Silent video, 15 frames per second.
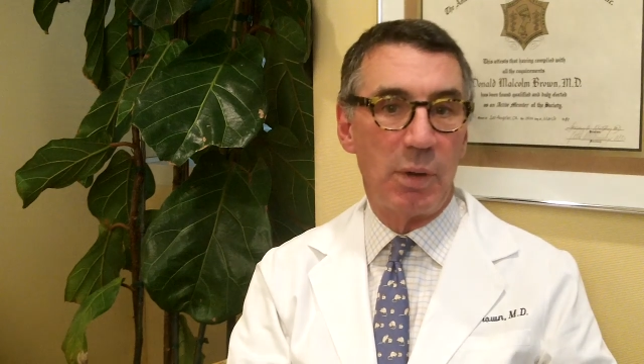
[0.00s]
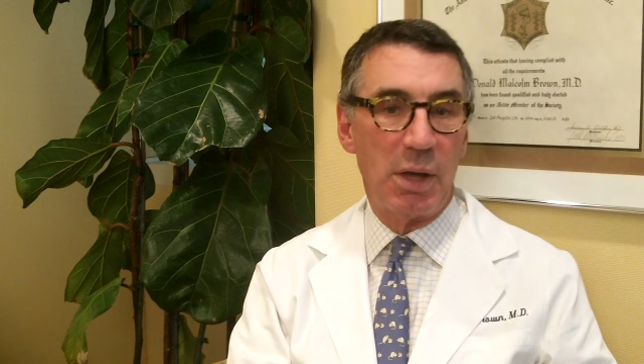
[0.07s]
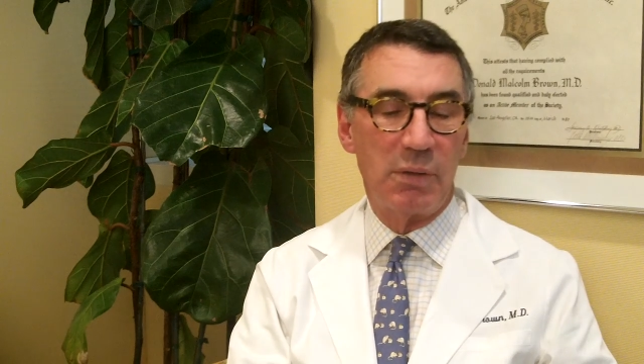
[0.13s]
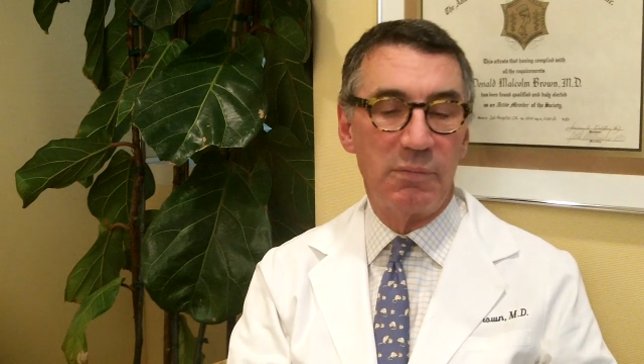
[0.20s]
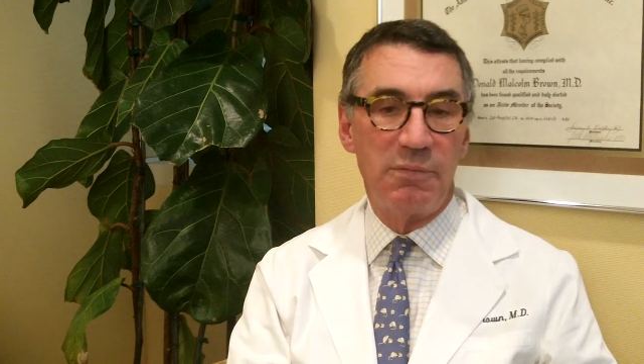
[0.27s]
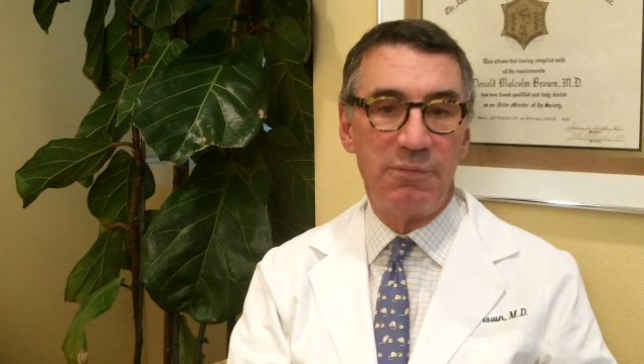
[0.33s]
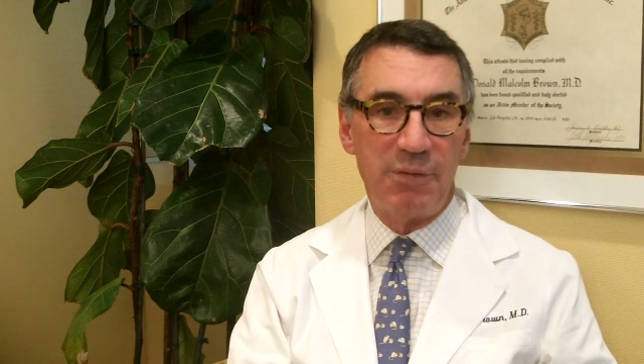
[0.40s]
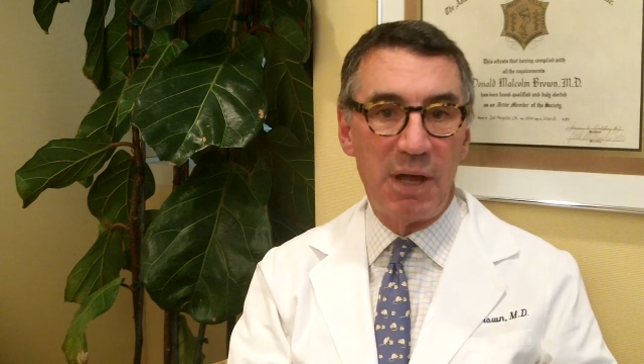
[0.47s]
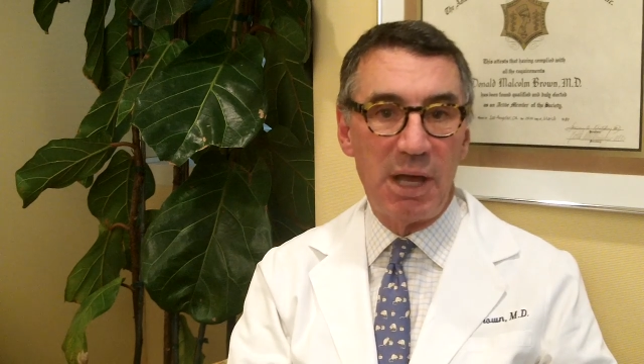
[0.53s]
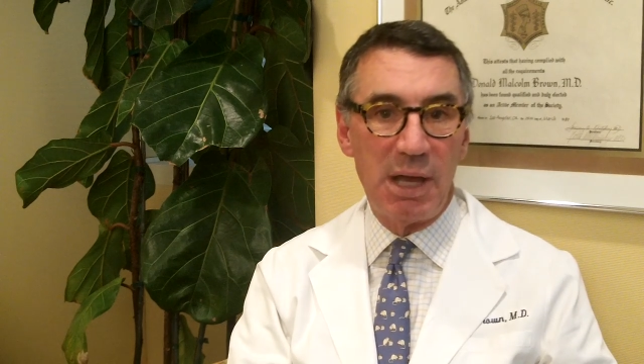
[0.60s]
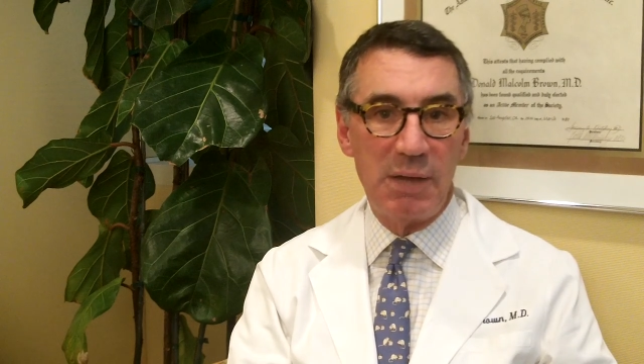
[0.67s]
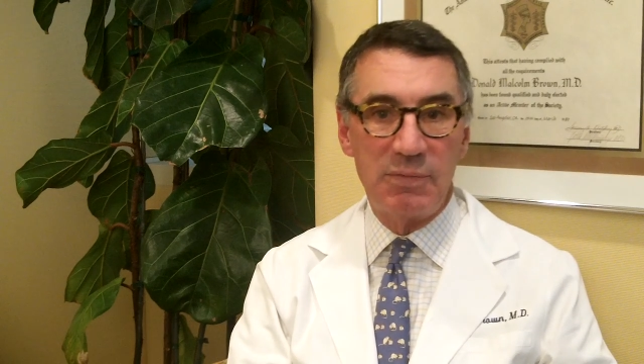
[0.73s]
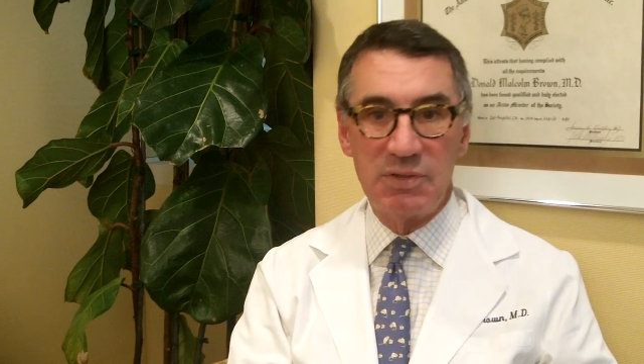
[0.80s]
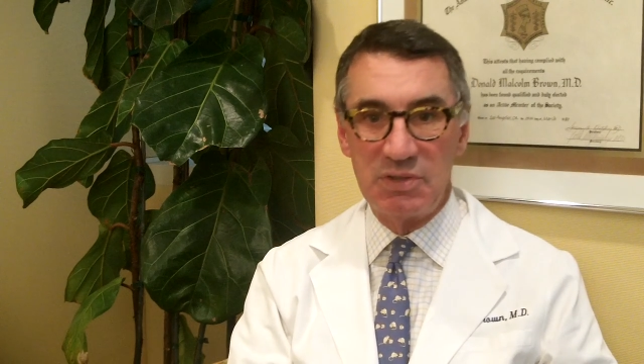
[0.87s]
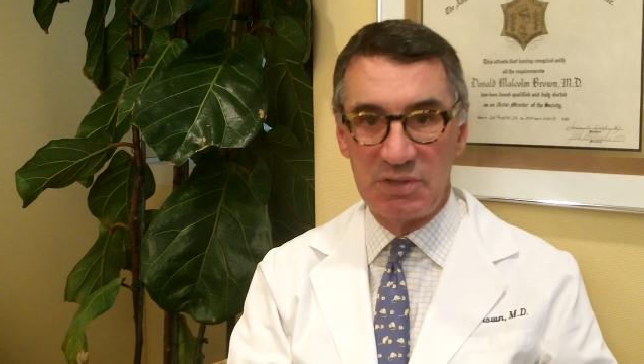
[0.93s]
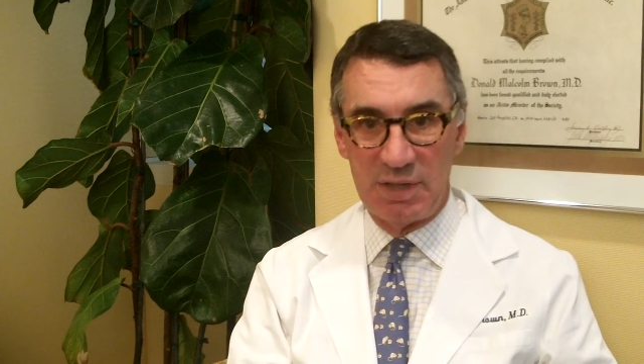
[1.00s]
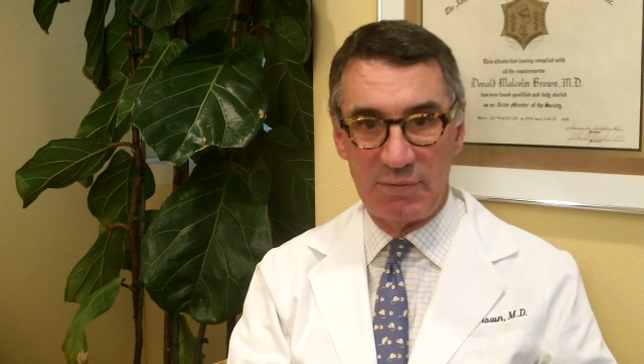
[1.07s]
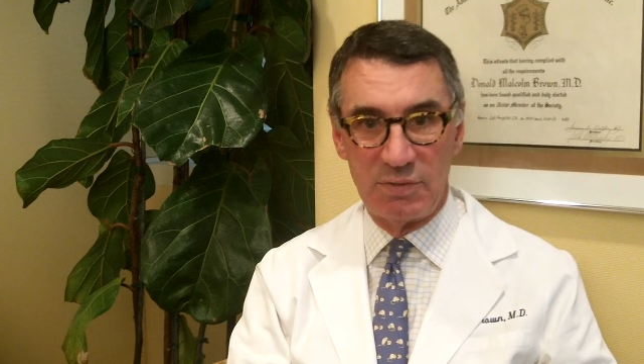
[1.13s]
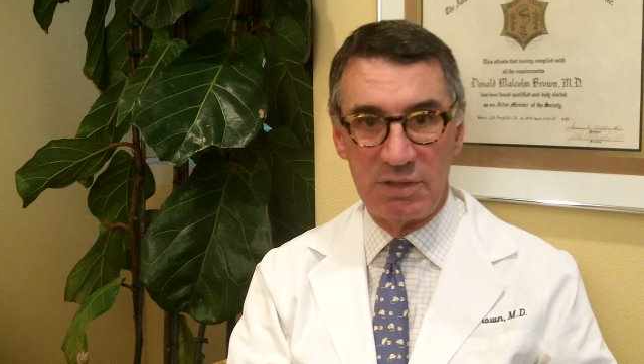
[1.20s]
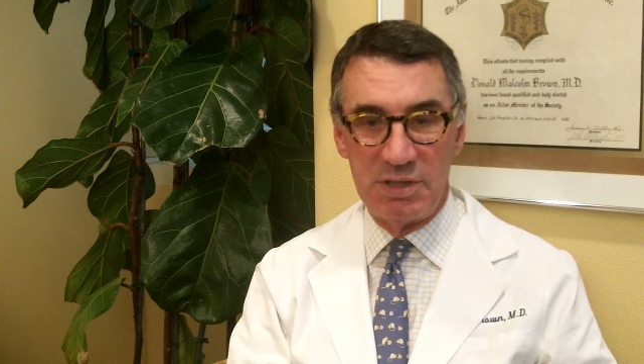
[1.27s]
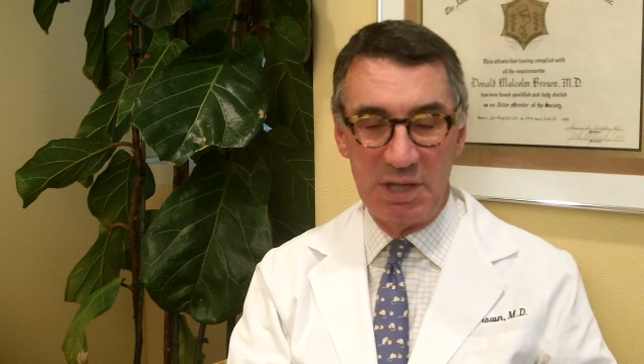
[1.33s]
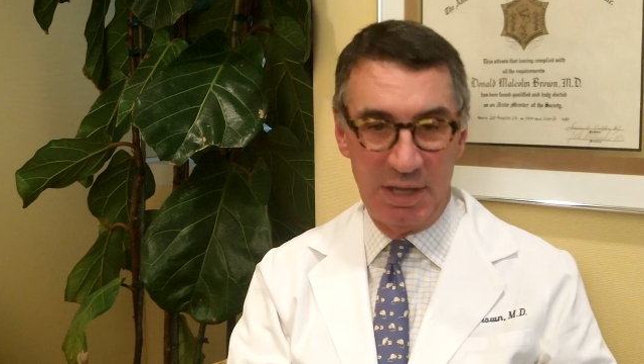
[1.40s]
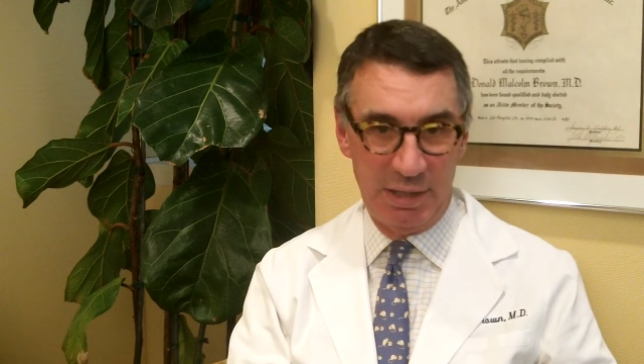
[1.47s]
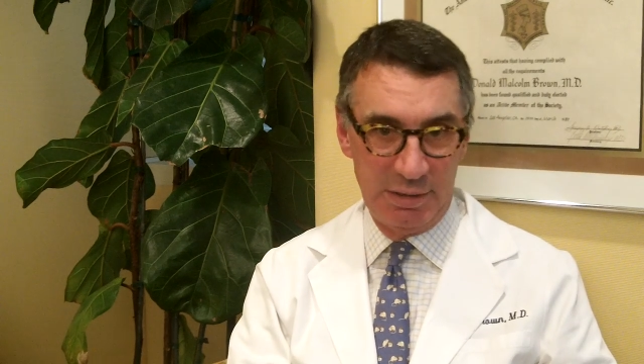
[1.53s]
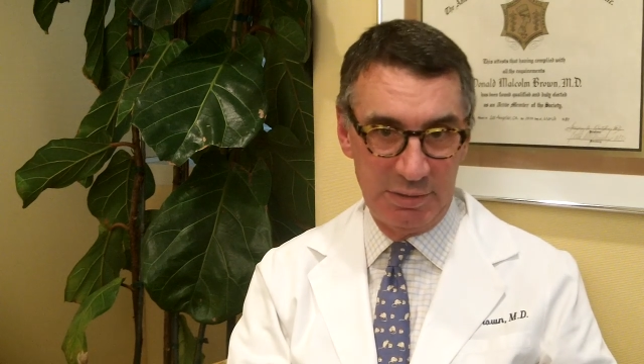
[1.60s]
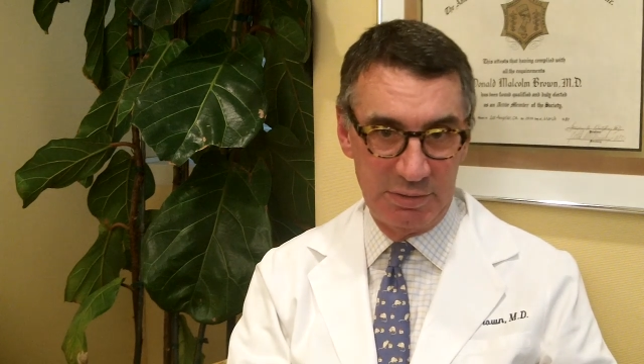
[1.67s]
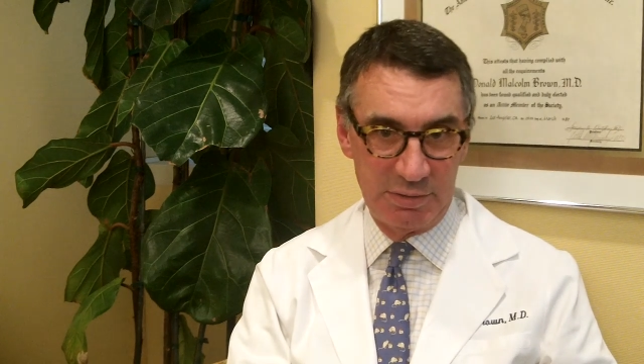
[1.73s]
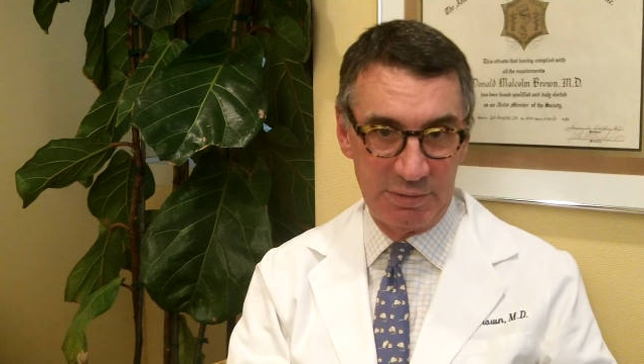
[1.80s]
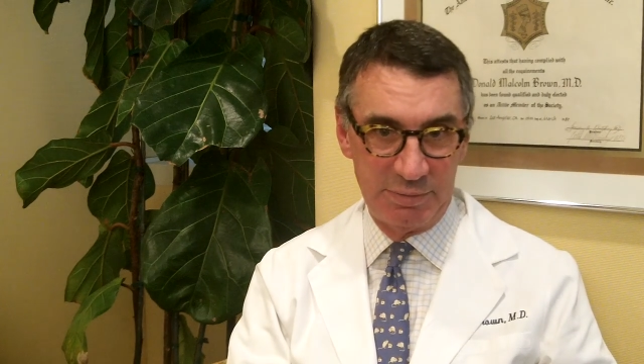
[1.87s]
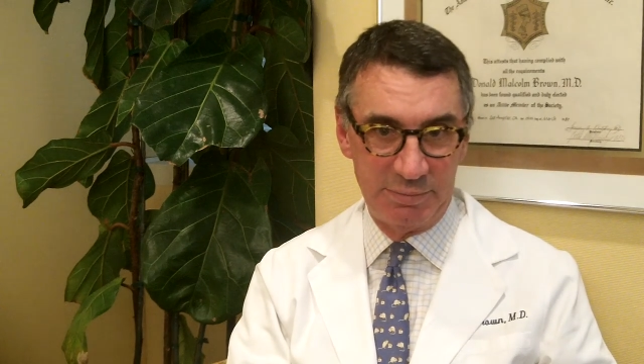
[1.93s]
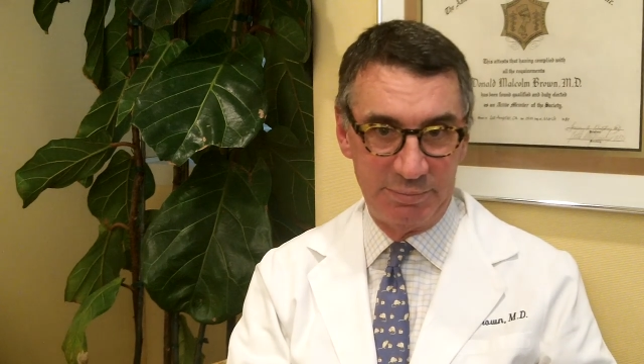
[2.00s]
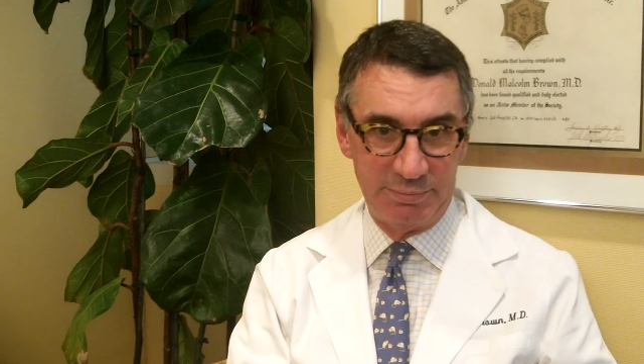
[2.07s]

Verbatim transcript: around 5 to 7 days.